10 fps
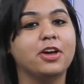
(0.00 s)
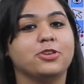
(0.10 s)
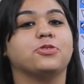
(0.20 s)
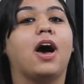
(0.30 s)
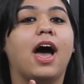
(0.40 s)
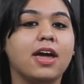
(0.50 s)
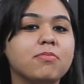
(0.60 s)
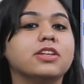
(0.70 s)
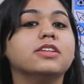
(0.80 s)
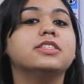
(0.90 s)
So I am
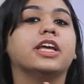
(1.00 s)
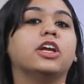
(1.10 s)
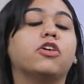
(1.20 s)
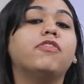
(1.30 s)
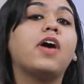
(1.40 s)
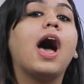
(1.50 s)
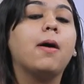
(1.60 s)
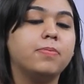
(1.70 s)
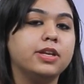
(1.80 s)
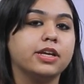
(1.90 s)
in the state of
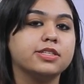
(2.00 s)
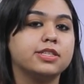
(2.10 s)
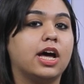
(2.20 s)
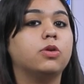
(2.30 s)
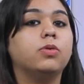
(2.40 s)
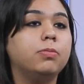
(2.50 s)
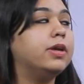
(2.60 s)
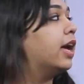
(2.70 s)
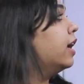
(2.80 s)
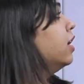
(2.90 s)
happiness. That will
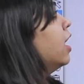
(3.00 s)
be an